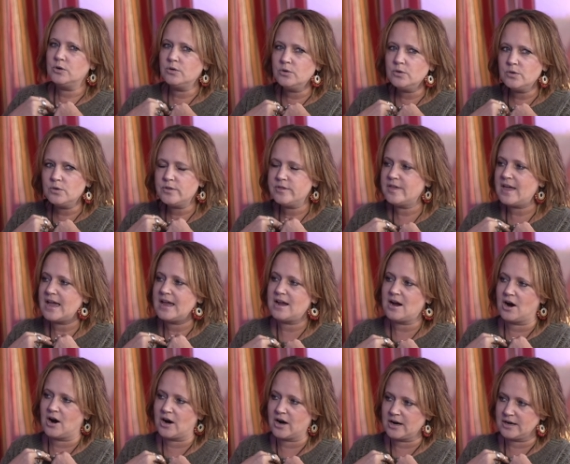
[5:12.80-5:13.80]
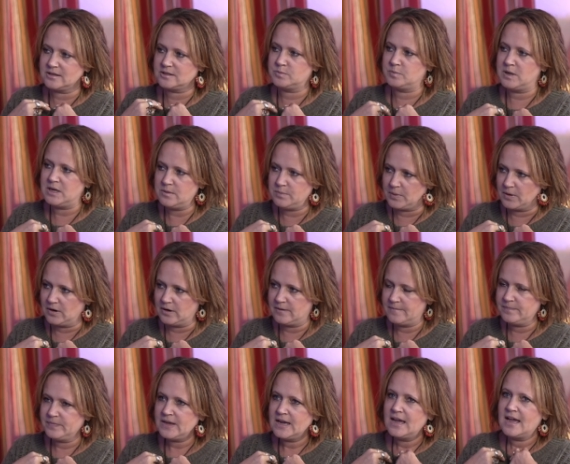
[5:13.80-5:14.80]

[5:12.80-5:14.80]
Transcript: who they are as people.